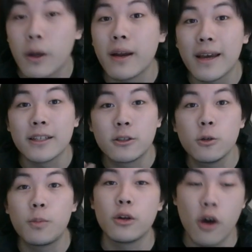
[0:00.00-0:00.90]
We're going to get
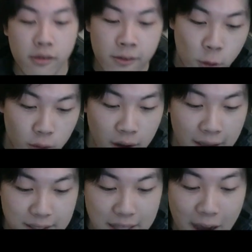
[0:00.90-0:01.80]
Supernova
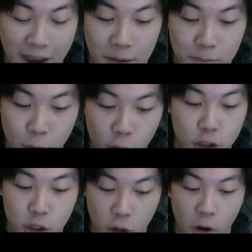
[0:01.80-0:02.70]
Fortnights. Now, I am not
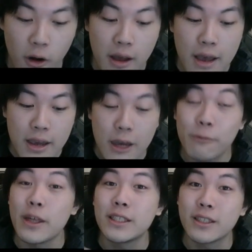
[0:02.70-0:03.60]
sure
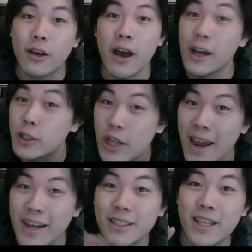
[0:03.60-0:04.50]
if this is a
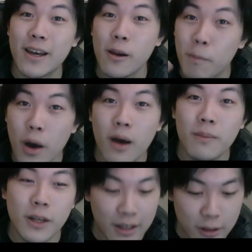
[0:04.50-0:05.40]
change they're going to
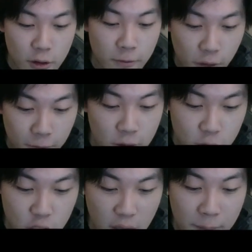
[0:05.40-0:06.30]
permanently do for the
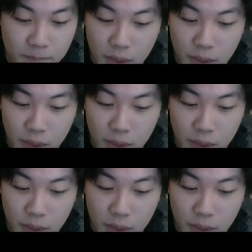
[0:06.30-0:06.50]
future.